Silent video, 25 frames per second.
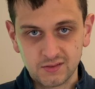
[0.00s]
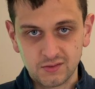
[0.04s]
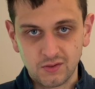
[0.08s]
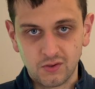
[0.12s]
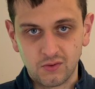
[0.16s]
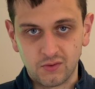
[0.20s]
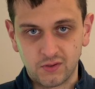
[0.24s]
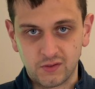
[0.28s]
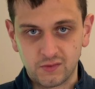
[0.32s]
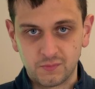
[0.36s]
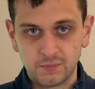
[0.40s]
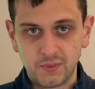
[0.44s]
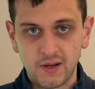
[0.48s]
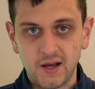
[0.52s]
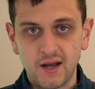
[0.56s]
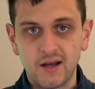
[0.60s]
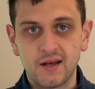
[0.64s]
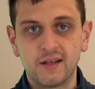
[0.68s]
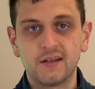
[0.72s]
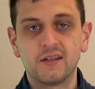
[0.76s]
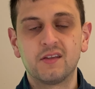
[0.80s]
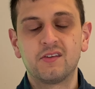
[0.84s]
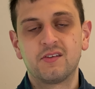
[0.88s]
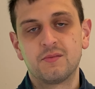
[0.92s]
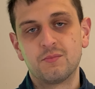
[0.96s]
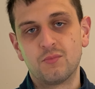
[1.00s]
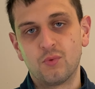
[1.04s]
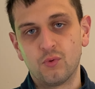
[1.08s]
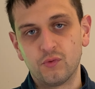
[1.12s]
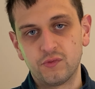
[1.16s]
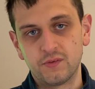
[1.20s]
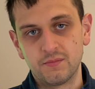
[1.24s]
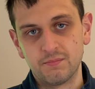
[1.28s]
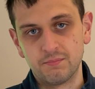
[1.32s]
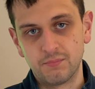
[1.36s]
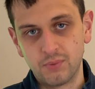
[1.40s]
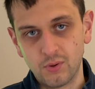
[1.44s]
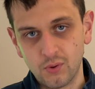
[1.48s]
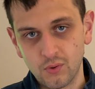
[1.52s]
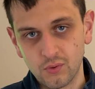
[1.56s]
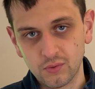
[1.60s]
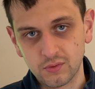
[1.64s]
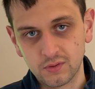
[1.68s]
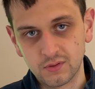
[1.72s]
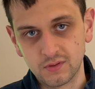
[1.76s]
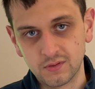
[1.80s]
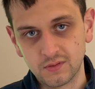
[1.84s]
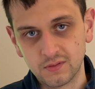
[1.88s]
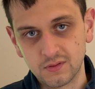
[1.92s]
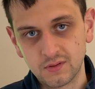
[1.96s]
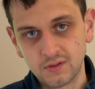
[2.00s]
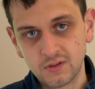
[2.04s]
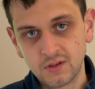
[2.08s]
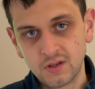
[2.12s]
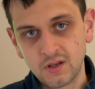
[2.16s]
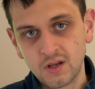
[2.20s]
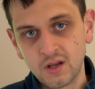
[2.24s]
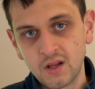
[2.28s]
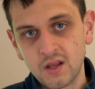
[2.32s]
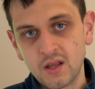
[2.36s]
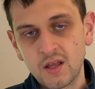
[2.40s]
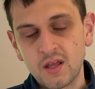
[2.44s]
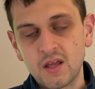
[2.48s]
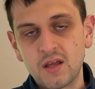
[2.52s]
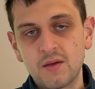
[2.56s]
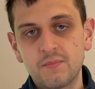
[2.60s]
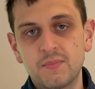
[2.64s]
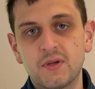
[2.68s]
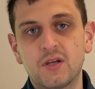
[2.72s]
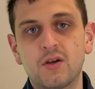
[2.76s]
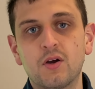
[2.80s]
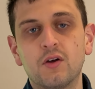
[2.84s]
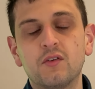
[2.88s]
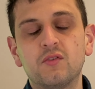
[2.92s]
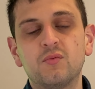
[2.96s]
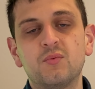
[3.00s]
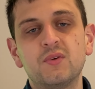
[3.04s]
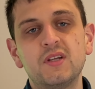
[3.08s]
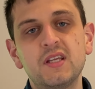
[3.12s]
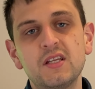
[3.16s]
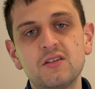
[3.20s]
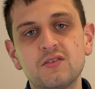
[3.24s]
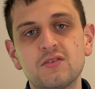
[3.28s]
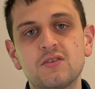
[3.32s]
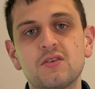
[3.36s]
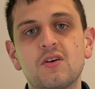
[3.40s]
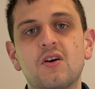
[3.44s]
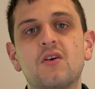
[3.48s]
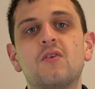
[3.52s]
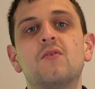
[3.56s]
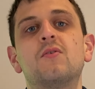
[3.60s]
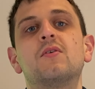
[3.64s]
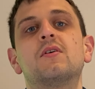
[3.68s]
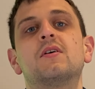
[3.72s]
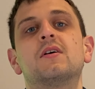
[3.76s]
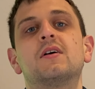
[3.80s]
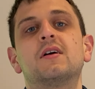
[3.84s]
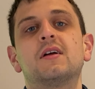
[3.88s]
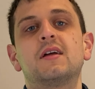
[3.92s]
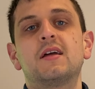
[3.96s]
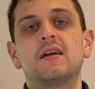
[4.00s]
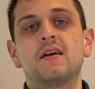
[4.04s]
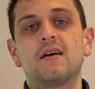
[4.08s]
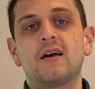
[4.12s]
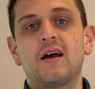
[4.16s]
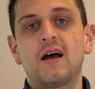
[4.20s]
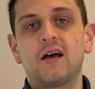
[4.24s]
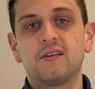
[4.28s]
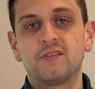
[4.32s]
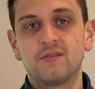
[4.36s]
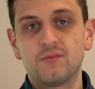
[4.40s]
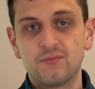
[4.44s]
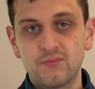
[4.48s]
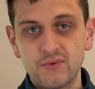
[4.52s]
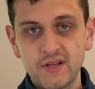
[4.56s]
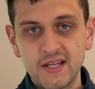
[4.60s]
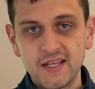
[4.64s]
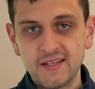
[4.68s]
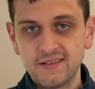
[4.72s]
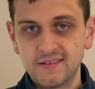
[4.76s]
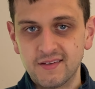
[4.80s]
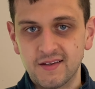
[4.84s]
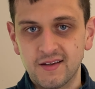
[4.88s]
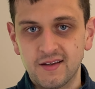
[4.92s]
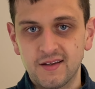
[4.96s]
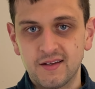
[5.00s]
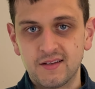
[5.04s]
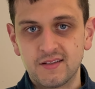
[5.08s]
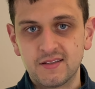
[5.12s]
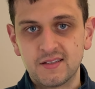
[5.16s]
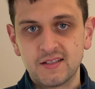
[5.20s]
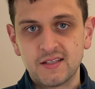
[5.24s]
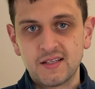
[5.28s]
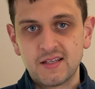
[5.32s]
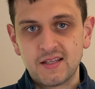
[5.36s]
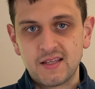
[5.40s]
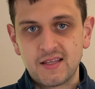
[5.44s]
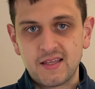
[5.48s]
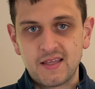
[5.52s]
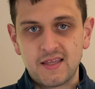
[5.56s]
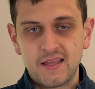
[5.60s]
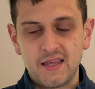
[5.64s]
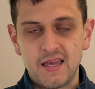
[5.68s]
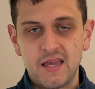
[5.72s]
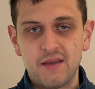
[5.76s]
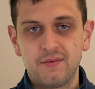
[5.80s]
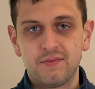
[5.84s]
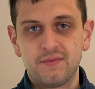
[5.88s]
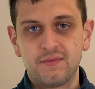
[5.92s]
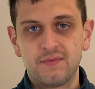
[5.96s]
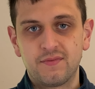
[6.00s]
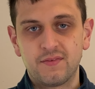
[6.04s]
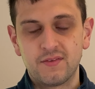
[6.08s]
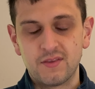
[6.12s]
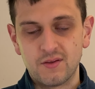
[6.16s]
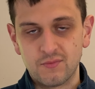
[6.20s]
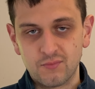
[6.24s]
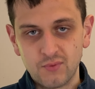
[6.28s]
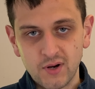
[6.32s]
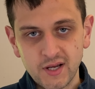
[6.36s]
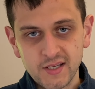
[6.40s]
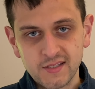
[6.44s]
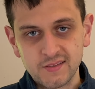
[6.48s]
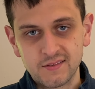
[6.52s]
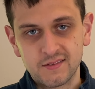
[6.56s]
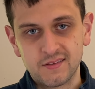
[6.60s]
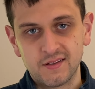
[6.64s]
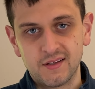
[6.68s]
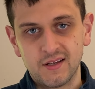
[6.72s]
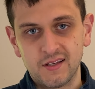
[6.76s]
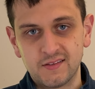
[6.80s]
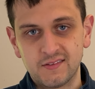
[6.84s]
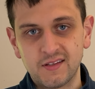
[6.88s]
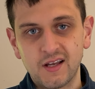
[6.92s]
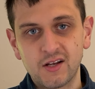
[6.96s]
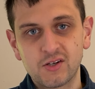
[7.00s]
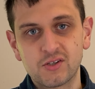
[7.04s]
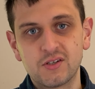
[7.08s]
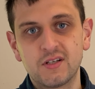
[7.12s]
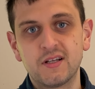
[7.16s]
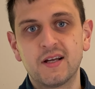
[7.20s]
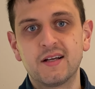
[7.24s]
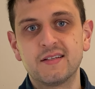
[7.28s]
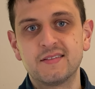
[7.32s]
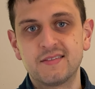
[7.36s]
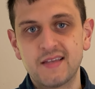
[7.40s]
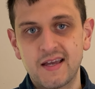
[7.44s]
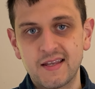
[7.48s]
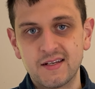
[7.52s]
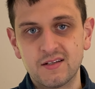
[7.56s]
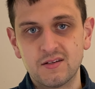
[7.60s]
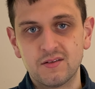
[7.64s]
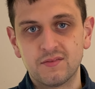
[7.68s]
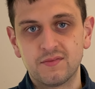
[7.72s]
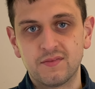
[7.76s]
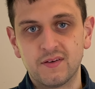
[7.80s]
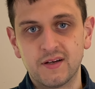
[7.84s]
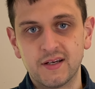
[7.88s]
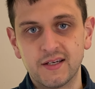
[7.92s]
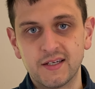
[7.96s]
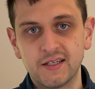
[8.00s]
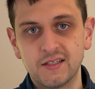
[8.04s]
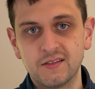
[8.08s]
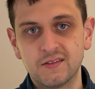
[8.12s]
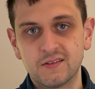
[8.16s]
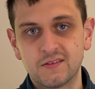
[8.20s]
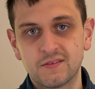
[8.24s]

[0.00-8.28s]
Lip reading: longest part and it's the most important, because we need to know as a reader if the writer has actually identified